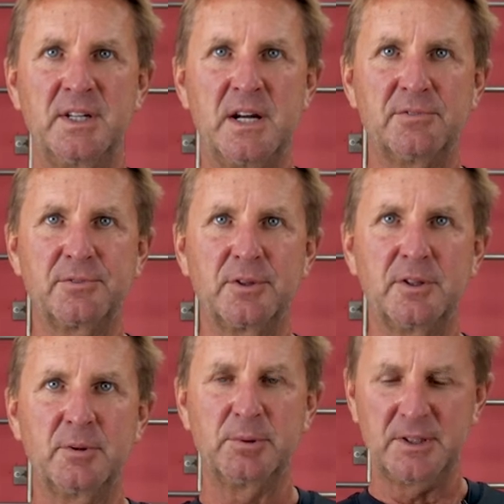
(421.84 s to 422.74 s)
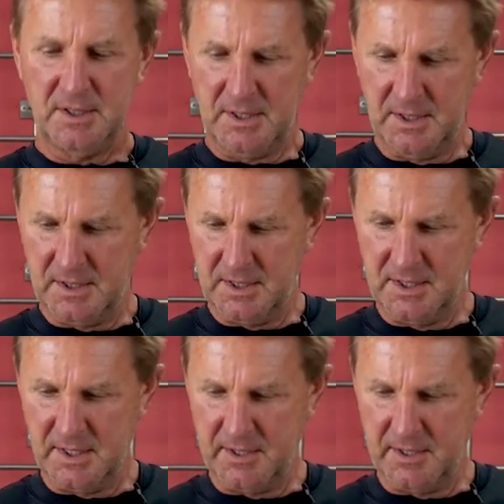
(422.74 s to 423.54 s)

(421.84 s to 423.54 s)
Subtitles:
now for a little bit, and